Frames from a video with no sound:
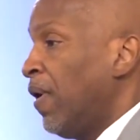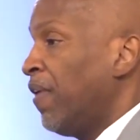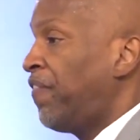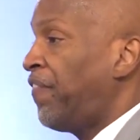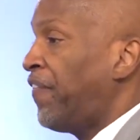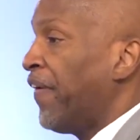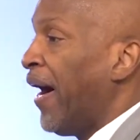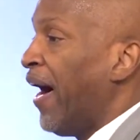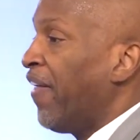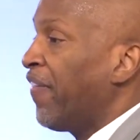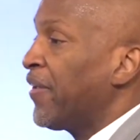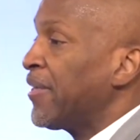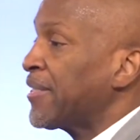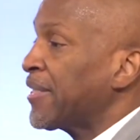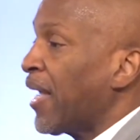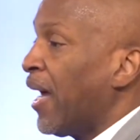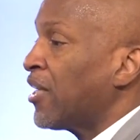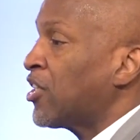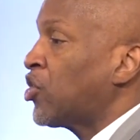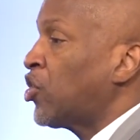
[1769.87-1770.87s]
A father's
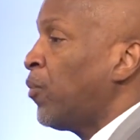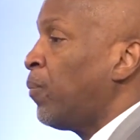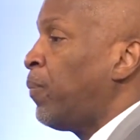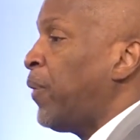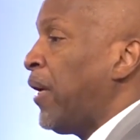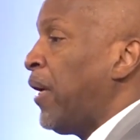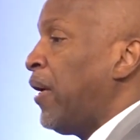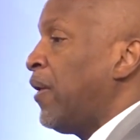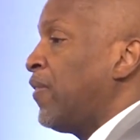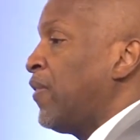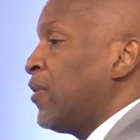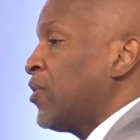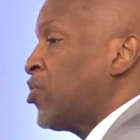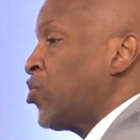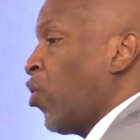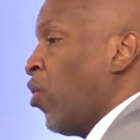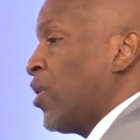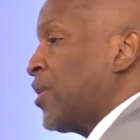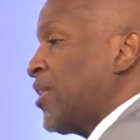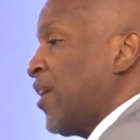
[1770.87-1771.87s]
got to be the
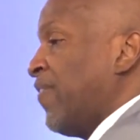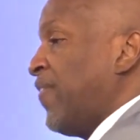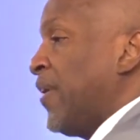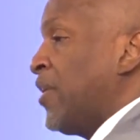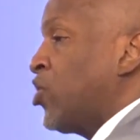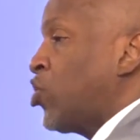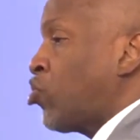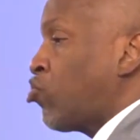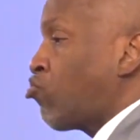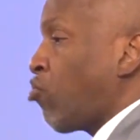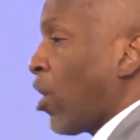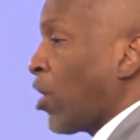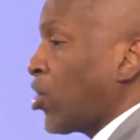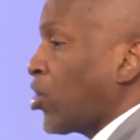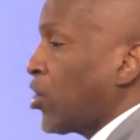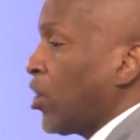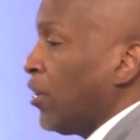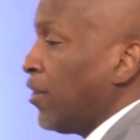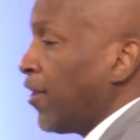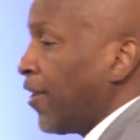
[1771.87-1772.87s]
source of
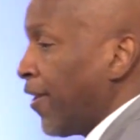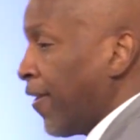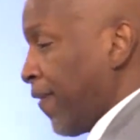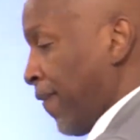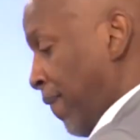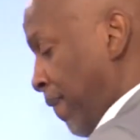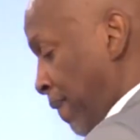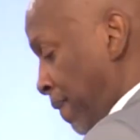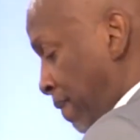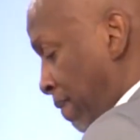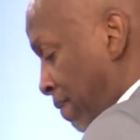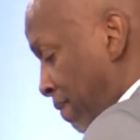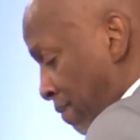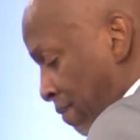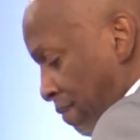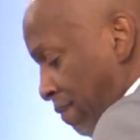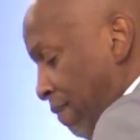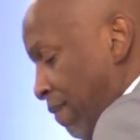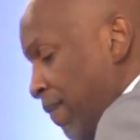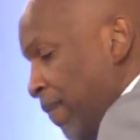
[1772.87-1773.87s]
instruction.
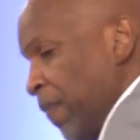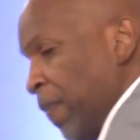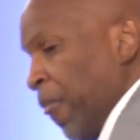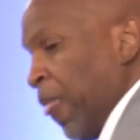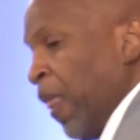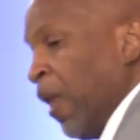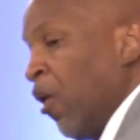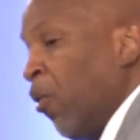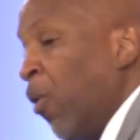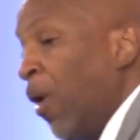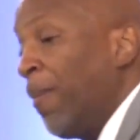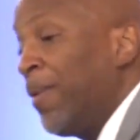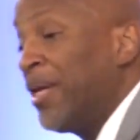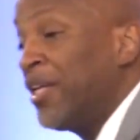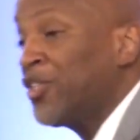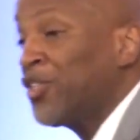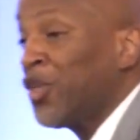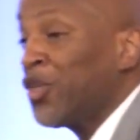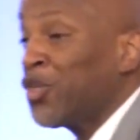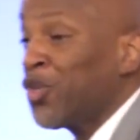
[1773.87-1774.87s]
A woman
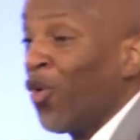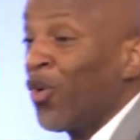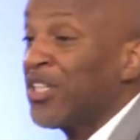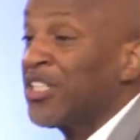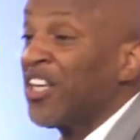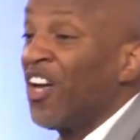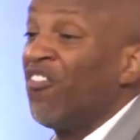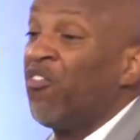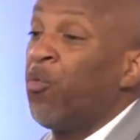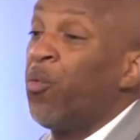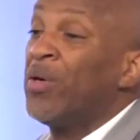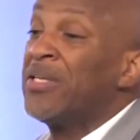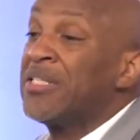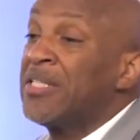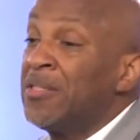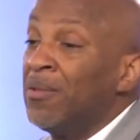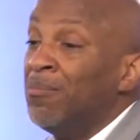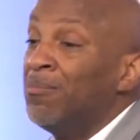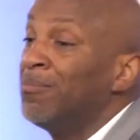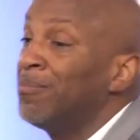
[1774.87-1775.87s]
is the source of
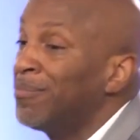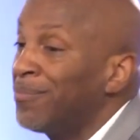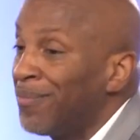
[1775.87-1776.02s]
wisdom.